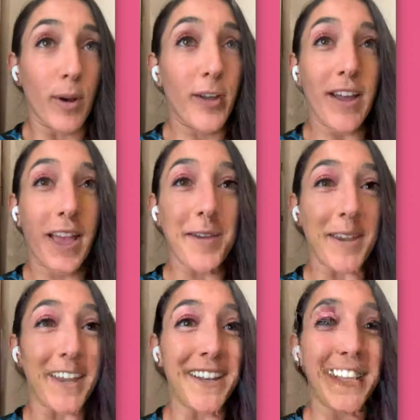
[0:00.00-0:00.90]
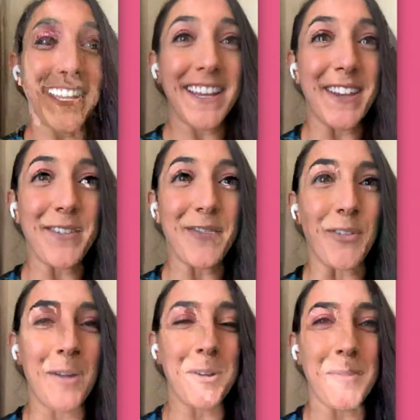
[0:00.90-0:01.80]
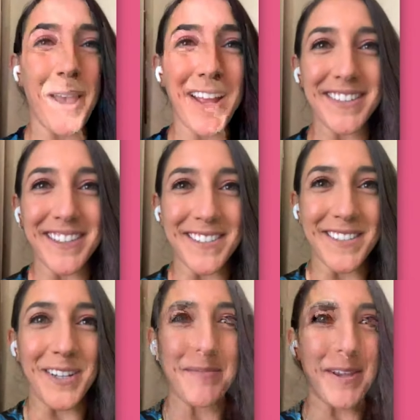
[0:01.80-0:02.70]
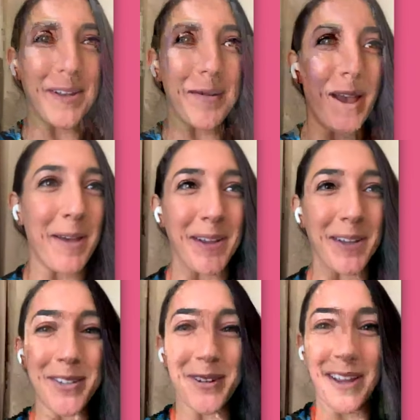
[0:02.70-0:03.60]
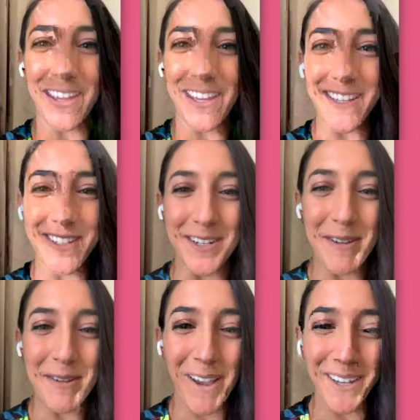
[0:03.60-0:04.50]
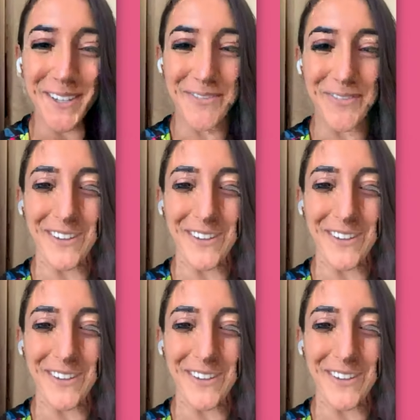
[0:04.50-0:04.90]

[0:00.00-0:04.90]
Well, I mean, if Robert Pattinson's going to be in a Batman suit, I think he's going to be my